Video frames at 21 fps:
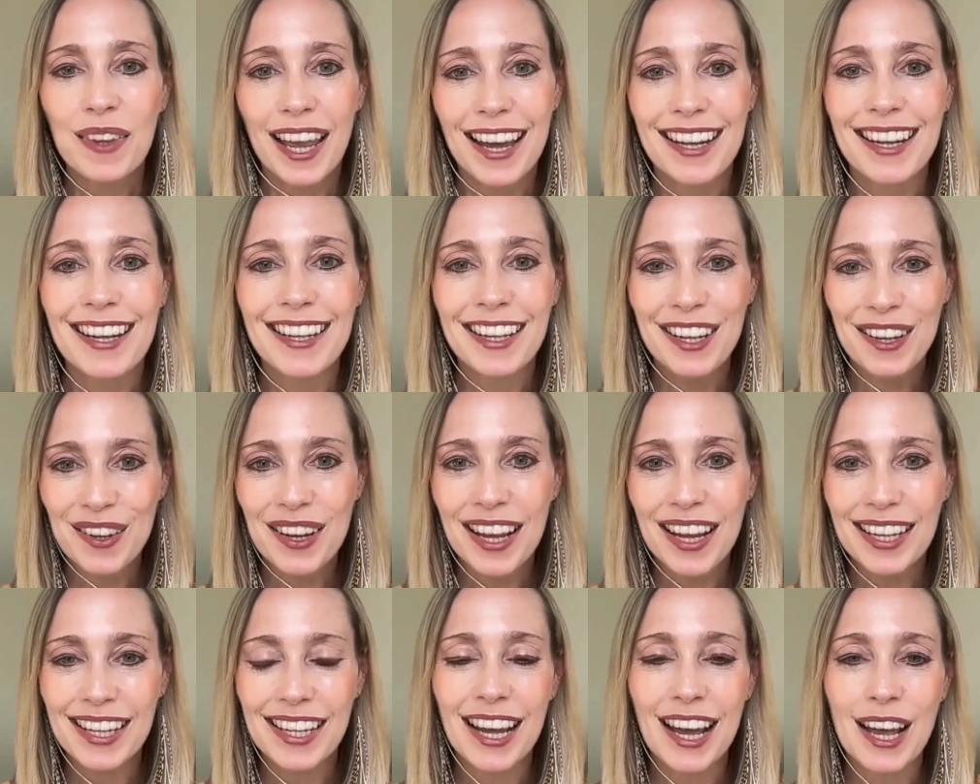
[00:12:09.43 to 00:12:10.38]
And until
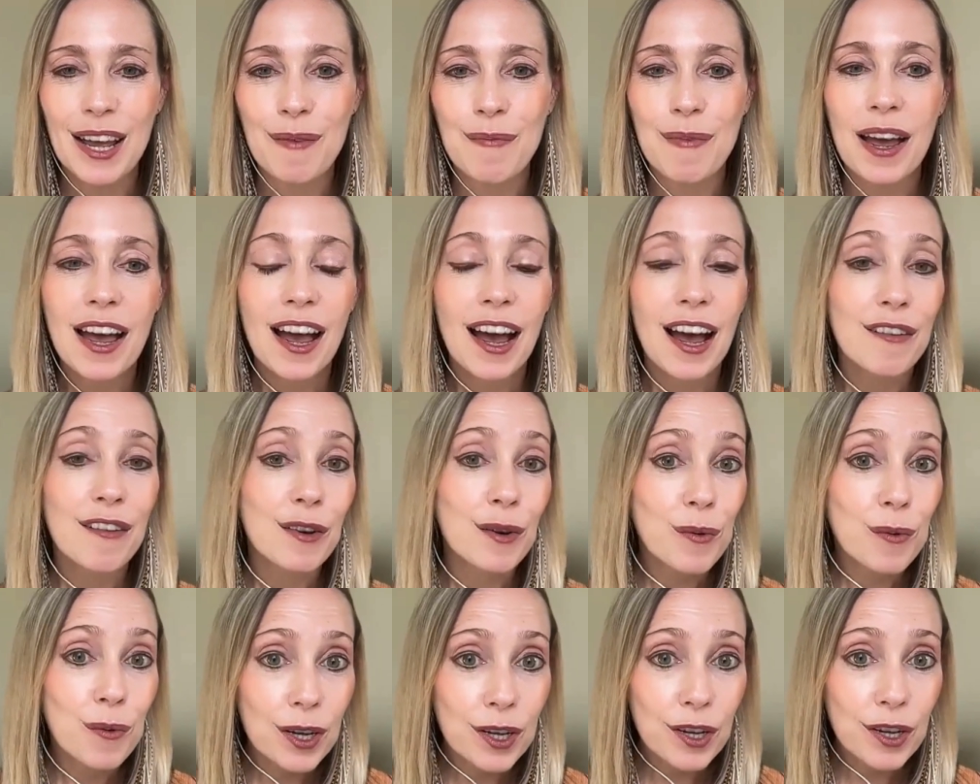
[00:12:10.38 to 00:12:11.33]
next time, have a
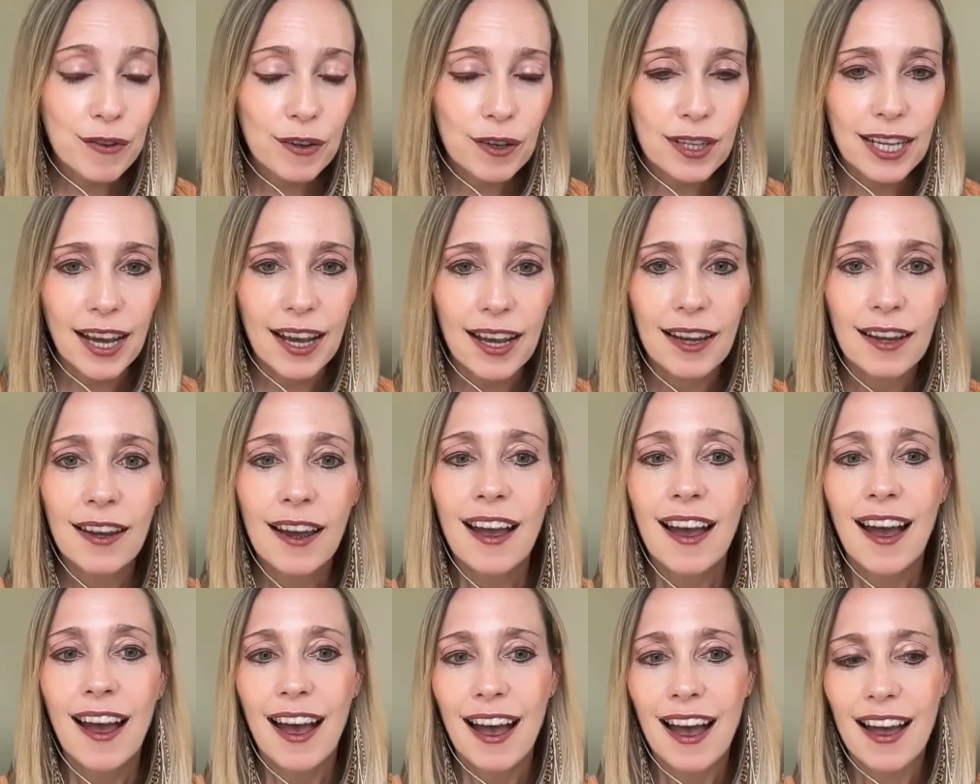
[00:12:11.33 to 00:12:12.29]
wonderful day
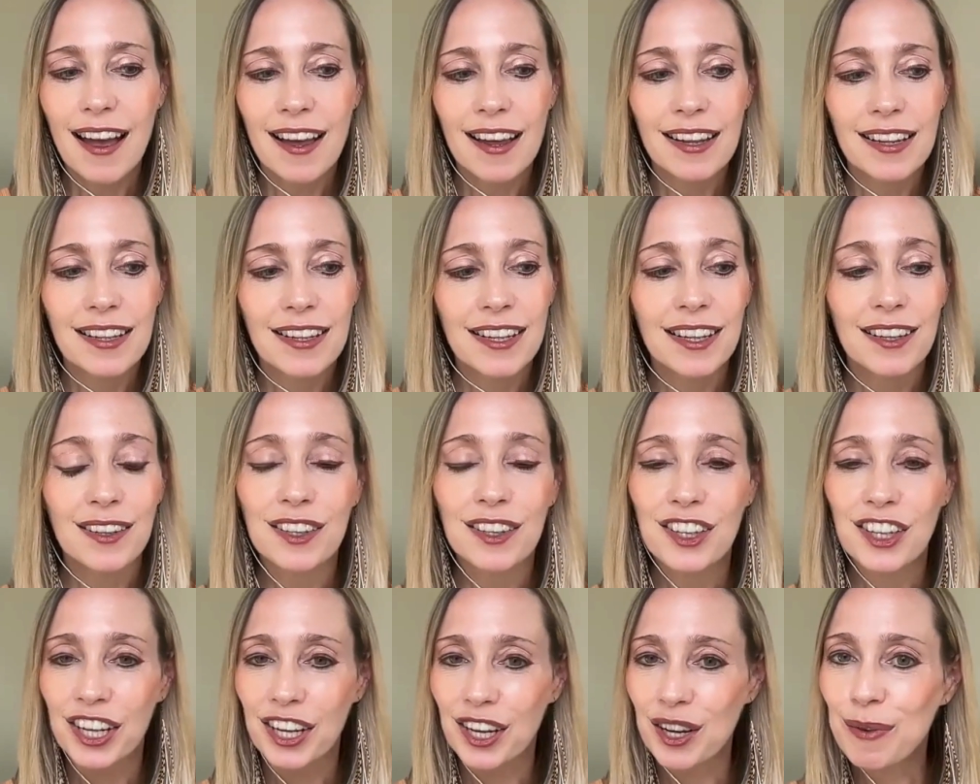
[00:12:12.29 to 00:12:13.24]
and
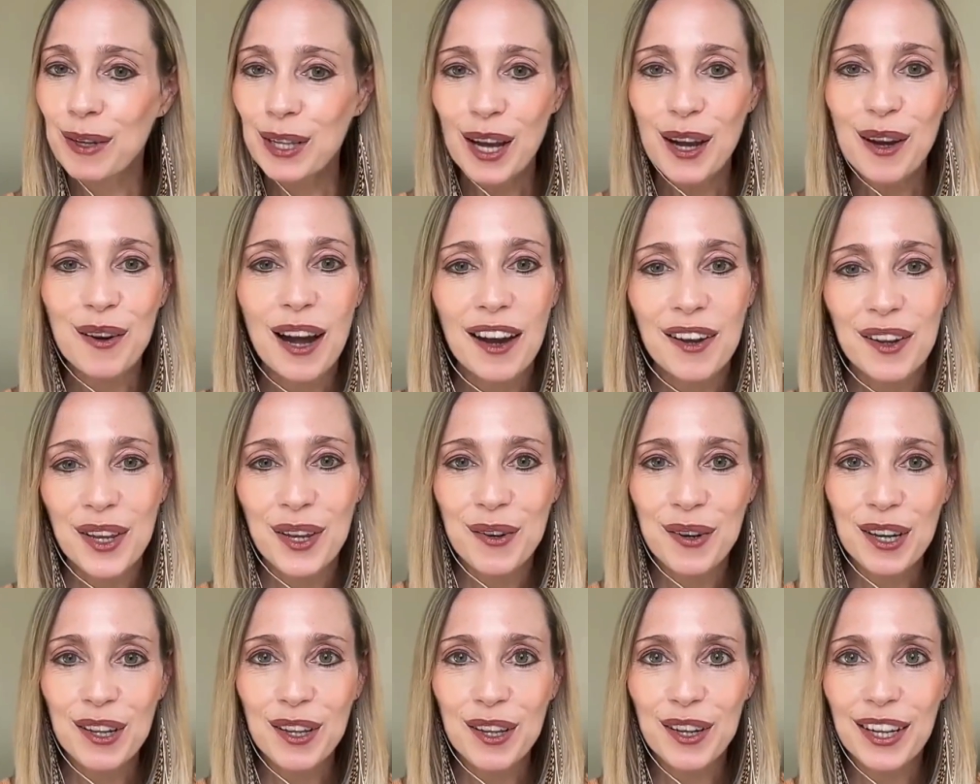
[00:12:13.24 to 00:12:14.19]
share below how you
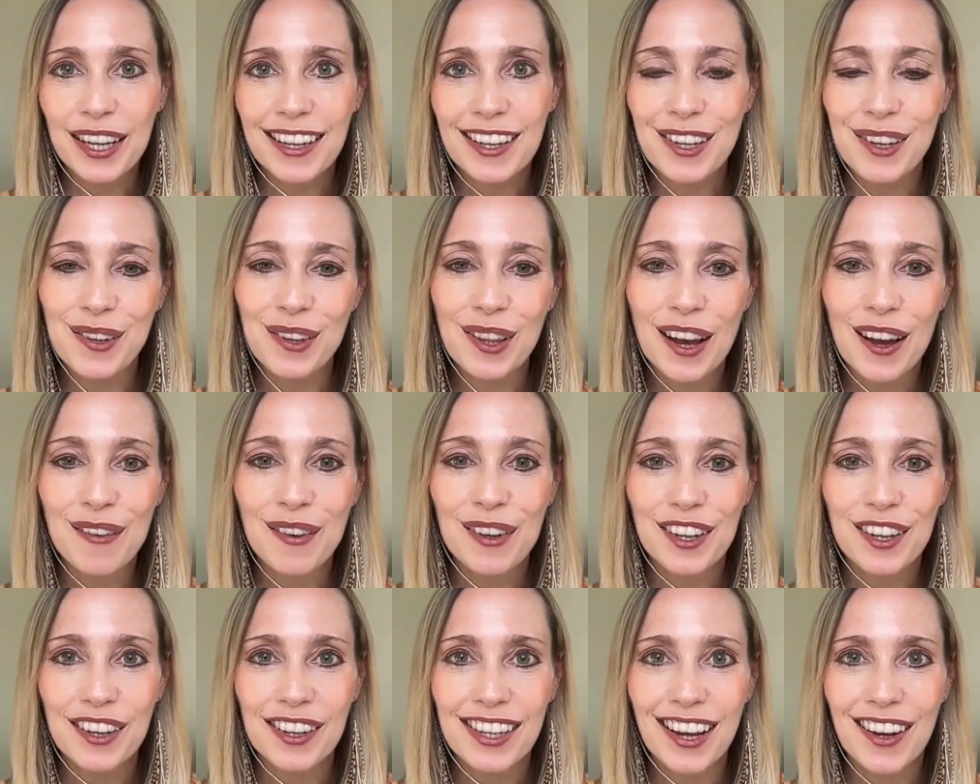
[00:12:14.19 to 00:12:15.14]
are learning to love
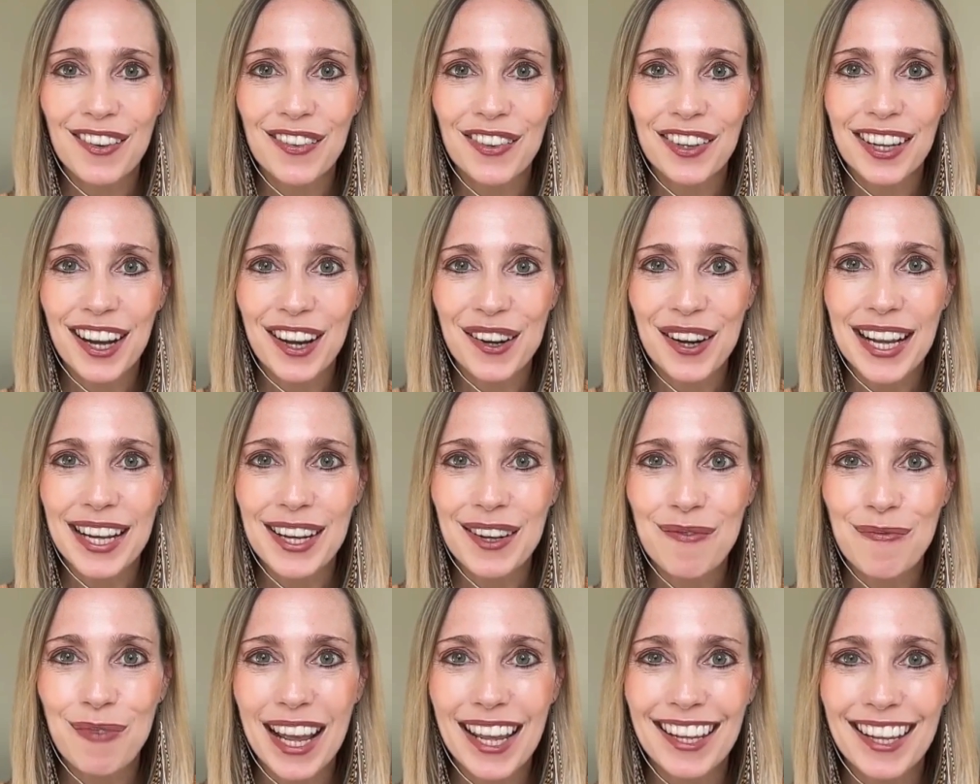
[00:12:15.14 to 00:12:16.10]
yourself. All right,
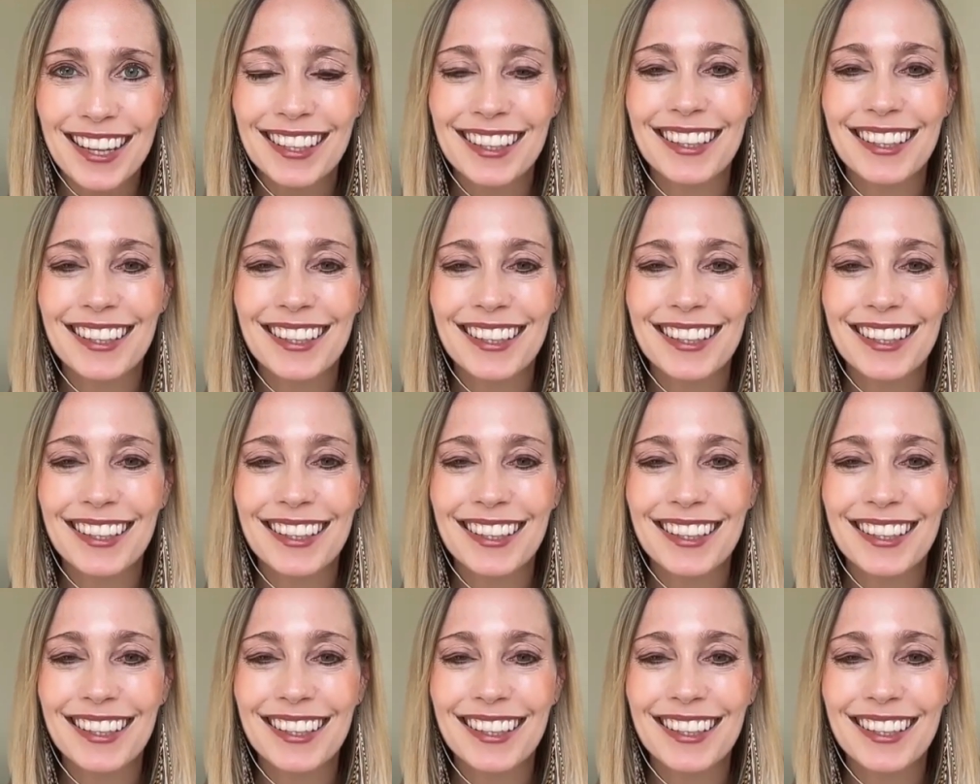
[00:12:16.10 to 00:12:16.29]
bye.